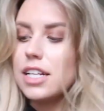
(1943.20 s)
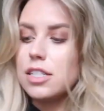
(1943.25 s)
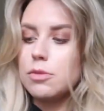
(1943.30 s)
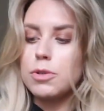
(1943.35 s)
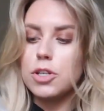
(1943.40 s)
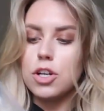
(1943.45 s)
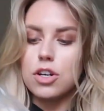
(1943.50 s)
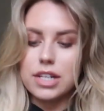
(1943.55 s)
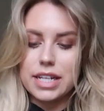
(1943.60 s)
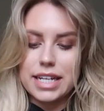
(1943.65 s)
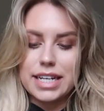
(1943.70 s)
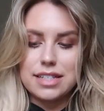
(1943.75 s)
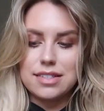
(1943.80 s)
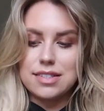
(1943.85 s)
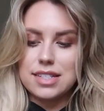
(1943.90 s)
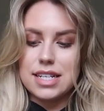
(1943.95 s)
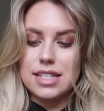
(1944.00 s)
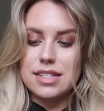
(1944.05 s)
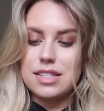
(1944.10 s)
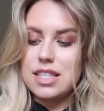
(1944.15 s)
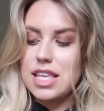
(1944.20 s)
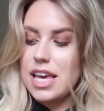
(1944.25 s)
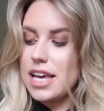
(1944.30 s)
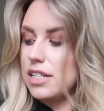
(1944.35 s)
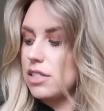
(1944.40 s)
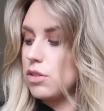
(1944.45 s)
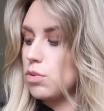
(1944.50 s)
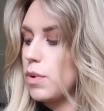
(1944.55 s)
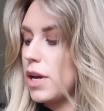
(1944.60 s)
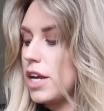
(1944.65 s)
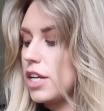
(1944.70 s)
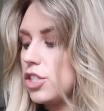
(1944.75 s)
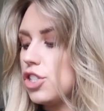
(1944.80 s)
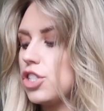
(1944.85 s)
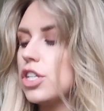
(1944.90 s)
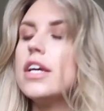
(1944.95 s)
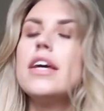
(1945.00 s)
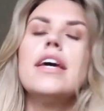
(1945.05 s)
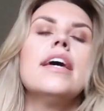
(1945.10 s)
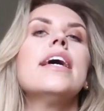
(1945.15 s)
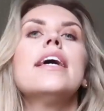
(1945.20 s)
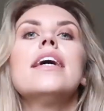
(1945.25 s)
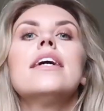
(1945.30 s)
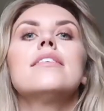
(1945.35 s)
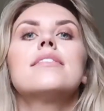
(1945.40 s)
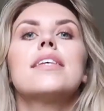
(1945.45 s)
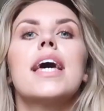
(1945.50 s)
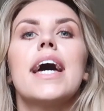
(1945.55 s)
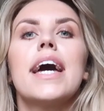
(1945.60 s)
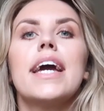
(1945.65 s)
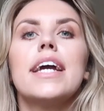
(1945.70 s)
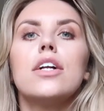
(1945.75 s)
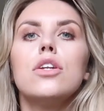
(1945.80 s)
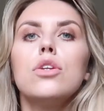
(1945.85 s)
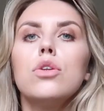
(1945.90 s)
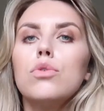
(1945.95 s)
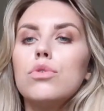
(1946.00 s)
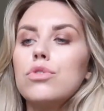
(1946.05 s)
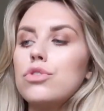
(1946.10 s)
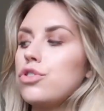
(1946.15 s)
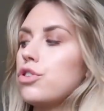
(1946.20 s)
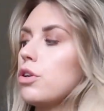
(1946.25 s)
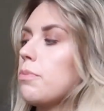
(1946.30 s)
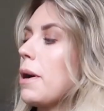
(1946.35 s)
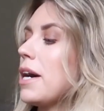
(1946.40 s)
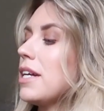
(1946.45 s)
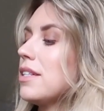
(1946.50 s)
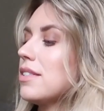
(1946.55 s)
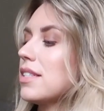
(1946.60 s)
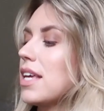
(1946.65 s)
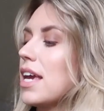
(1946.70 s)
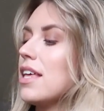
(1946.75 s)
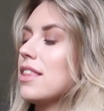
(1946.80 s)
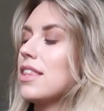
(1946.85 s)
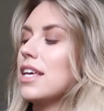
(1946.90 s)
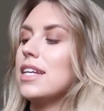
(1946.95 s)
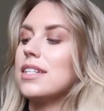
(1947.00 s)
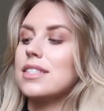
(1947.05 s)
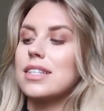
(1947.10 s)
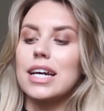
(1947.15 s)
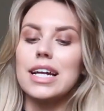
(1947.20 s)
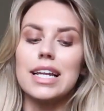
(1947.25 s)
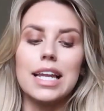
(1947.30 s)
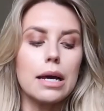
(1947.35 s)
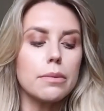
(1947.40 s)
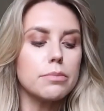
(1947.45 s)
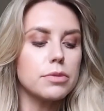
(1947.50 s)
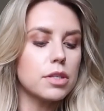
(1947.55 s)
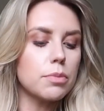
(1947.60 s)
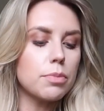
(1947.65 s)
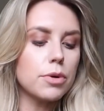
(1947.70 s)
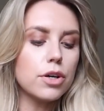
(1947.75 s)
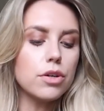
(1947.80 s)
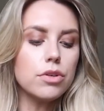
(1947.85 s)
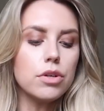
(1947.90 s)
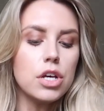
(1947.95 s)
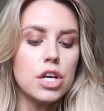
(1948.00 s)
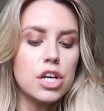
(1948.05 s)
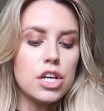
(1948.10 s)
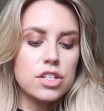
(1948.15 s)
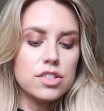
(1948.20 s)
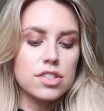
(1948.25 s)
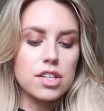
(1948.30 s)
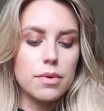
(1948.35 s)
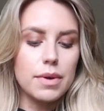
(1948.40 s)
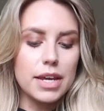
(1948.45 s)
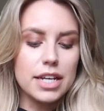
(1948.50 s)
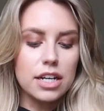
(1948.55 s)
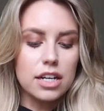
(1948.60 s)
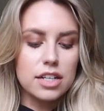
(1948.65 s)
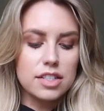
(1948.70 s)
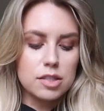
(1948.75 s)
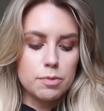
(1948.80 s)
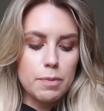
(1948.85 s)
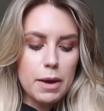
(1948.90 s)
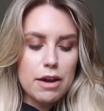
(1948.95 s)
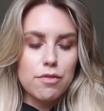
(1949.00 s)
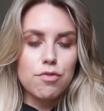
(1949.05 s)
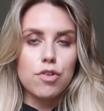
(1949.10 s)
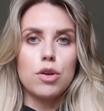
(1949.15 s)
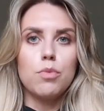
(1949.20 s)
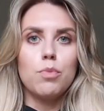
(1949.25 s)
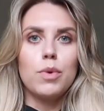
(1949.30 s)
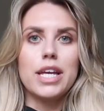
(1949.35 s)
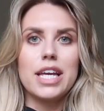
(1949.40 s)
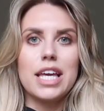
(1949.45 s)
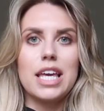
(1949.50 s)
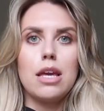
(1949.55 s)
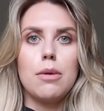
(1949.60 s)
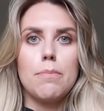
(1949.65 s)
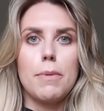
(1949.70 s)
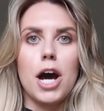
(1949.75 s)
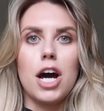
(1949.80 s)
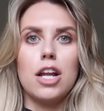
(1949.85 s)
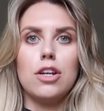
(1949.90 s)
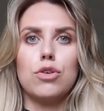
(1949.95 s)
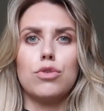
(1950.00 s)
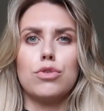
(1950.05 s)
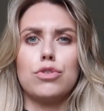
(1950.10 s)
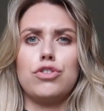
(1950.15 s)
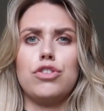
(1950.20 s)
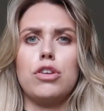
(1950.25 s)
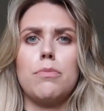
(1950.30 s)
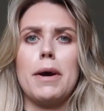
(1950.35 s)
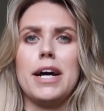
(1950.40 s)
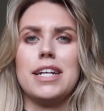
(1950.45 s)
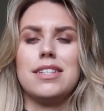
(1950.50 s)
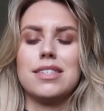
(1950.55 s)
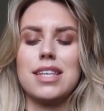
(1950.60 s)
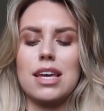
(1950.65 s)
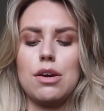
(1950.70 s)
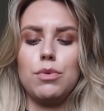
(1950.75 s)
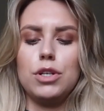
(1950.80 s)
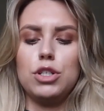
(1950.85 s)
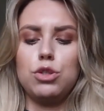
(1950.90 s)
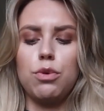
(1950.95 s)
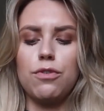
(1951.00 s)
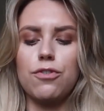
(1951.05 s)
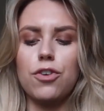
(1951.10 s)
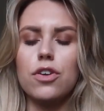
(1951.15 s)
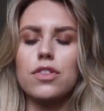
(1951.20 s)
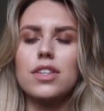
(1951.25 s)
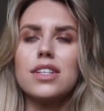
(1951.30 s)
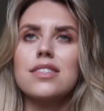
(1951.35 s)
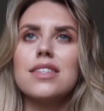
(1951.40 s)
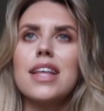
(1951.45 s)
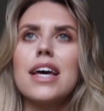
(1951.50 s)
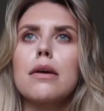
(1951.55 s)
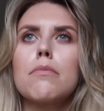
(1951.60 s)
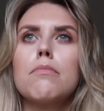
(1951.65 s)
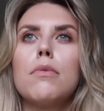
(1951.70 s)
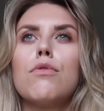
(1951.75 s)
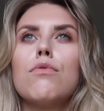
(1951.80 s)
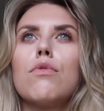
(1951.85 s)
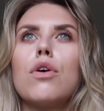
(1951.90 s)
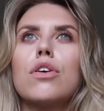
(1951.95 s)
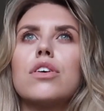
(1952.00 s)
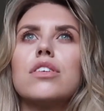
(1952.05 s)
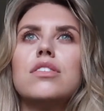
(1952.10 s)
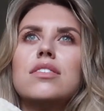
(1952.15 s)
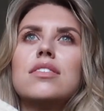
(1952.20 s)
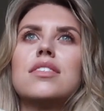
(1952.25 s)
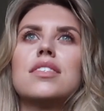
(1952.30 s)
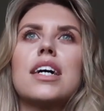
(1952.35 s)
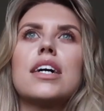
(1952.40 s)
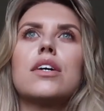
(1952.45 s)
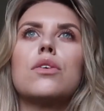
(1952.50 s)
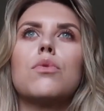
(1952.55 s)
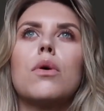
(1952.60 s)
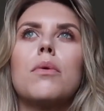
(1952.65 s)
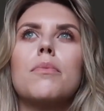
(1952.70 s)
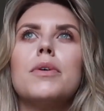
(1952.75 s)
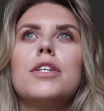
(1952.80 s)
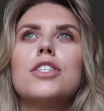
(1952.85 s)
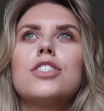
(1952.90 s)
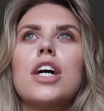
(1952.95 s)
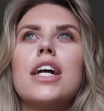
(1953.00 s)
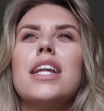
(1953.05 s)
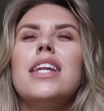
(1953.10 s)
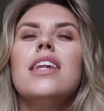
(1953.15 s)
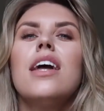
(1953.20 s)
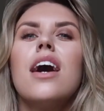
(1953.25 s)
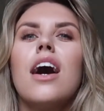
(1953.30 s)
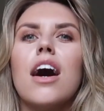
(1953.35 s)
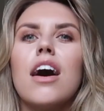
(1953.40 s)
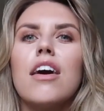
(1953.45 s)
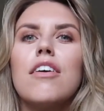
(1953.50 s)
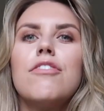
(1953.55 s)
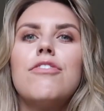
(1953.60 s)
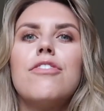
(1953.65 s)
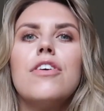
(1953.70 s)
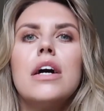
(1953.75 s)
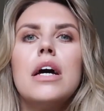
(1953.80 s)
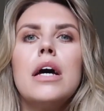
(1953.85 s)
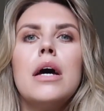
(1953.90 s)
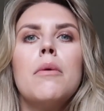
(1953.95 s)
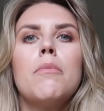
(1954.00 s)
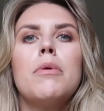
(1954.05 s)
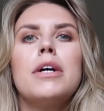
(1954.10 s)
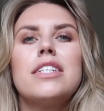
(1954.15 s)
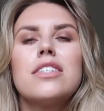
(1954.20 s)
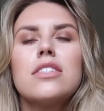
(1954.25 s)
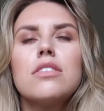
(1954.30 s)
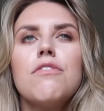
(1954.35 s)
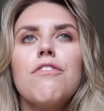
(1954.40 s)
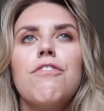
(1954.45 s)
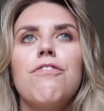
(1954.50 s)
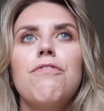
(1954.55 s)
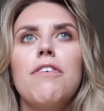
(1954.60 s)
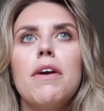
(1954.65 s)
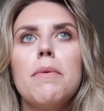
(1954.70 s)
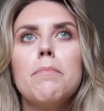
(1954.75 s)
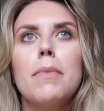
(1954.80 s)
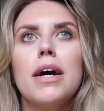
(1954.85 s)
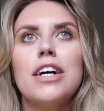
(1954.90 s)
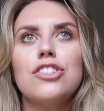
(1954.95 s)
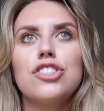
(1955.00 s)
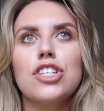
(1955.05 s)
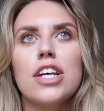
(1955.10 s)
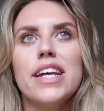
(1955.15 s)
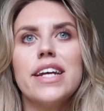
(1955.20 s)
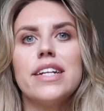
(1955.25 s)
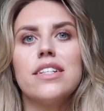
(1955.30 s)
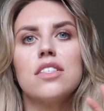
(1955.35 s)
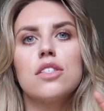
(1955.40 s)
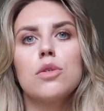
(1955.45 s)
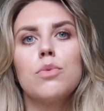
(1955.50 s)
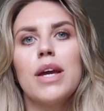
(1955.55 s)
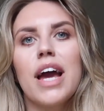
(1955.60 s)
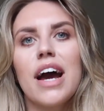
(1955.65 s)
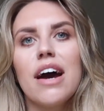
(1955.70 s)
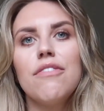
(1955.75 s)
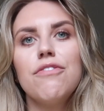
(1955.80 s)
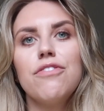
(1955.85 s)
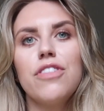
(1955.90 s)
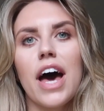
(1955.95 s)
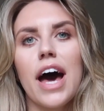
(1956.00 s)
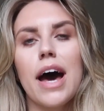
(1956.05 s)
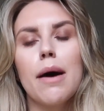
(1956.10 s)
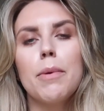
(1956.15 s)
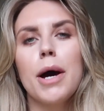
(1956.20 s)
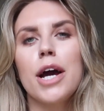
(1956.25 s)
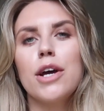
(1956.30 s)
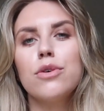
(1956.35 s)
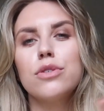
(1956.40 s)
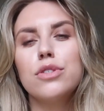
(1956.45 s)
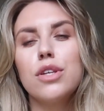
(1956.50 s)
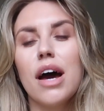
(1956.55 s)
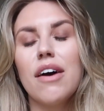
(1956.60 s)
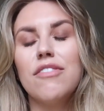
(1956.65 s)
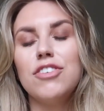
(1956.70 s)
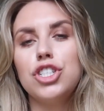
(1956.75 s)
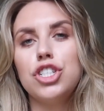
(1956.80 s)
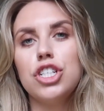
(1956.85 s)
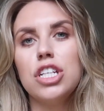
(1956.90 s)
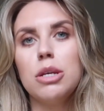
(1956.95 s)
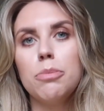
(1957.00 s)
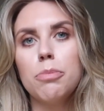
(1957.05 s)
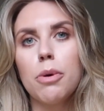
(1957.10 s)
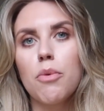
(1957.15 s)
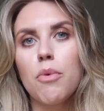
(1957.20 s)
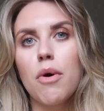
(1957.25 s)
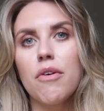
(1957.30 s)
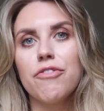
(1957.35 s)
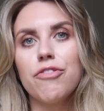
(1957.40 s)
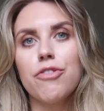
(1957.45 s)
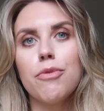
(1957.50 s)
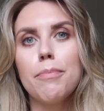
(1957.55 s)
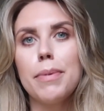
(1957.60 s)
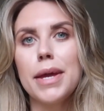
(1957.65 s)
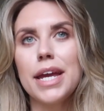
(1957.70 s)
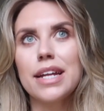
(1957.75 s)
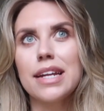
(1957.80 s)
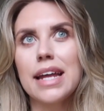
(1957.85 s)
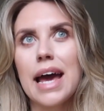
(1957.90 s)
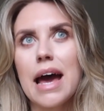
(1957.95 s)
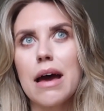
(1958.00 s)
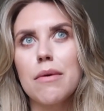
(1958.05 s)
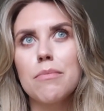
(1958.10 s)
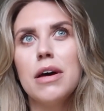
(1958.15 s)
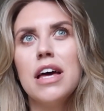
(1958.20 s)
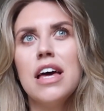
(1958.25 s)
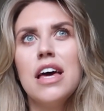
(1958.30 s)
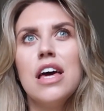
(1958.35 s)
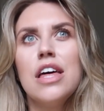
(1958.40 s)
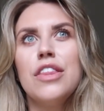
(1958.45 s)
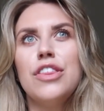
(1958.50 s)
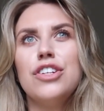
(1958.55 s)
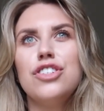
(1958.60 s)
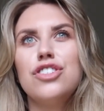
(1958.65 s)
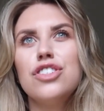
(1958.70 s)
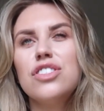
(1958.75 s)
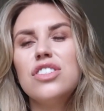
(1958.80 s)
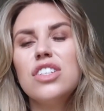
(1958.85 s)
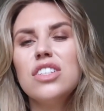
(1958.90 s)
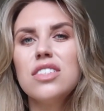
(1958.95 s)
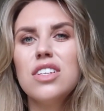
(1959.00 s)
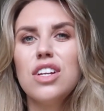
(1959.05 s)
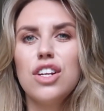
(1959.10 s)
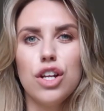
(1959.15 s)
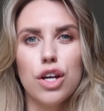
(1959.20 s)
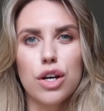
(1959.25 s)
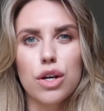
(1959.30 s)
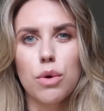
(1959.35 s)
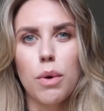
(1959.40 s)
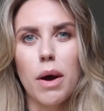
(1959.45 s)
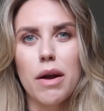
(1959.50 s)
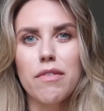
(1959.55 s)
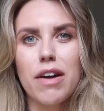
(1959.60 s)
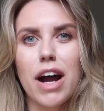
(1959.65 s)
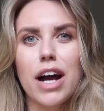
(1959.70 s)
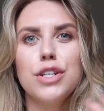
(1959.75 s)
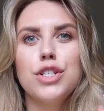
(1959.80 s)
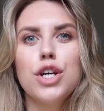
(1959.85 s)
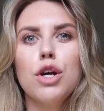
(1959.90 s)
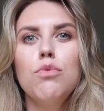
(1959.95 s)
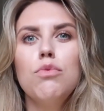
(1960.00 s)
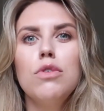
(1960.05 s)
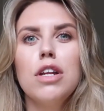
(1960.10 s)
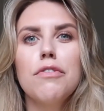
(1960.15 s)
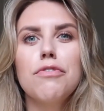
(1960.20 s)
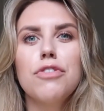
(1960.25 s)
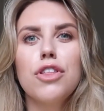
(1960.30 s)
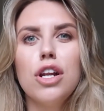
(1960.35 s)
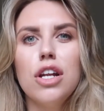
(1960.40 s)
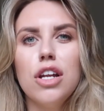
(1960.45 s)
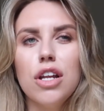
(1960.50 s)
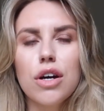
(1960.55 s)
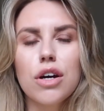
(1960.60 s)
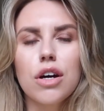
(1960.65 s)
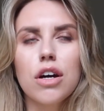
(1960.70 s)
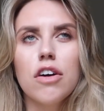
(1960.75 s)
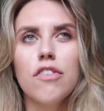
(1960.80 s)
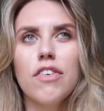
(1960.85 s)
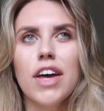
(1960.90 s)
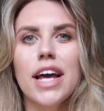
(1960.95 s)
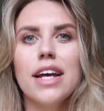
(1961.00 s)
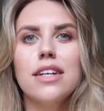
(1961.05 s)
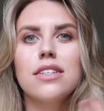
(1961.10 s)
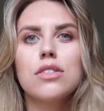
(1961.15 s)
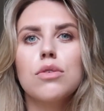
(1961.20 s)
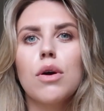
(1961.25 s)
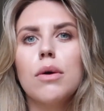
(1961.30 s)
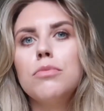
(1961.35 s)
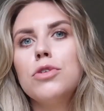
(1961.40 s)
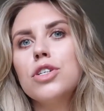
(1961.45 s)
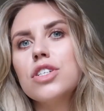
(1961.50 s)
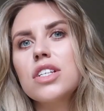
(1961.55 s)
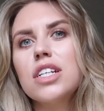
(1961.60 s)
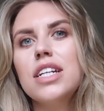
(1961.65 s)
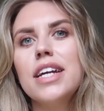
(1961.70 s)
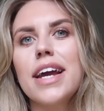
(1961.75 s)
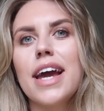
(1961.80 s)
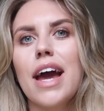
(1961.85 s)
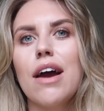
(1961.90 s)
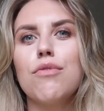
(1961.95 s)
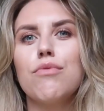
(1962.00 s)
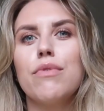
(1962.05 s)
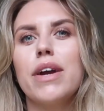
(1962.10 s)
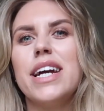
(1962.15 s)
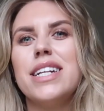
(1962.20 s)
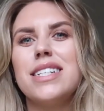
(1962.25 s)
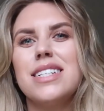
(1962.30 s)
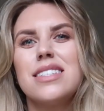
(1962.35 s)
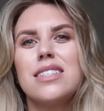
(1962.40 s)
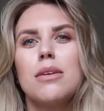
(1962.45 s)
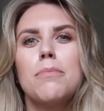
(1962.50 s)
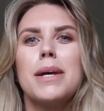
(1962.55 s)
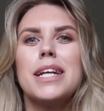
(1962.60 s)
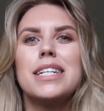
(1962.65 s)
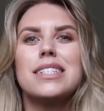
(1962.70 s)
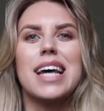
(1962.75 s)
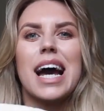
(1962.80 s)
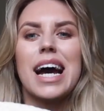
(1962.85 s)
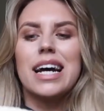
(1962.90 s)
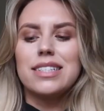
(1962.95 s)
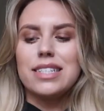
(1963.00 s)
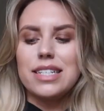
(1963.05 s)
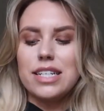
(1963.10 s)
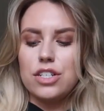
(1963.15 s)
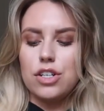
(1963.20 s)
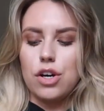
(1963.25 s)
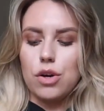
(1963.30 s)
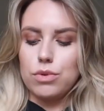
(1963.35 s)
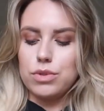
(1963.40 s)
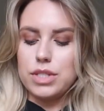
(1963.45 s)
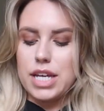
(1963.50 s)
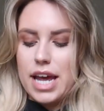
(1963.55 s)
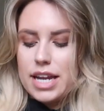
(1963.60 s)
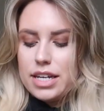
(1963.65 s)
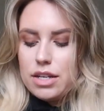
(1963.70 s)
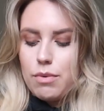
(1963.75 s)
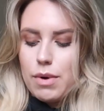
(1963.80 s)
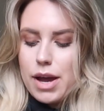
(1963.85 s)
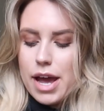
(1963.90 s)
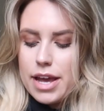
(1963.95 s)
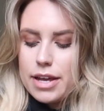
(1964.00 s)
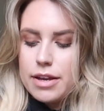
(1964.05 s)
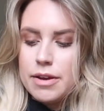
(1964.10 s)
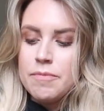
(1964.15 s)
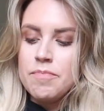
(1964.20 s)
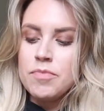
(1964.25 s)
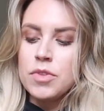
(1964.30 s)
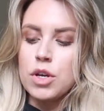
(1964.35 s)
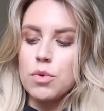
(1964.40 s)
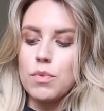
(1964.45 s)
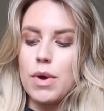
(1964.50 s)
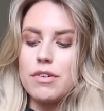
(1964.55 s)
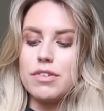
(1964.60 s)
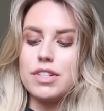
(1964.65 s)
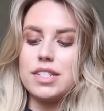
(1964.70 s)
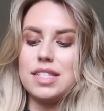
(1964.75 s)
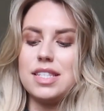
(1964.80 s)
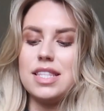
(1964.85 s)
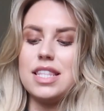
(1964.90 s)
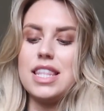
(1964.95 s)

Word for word: Last but not least is this which is a laundry basket that is collapsible. So in our spare room, we keep our laundry basket, which we've got this like Moroccan style one, which I love, but it doesn't fit much in. So we have that, but I also have a cheaper one from B&M that just doesn't look quite right. I don't love the look of it, so I'm just gonna get rid. It's a bit tatty and old anyway. Whereas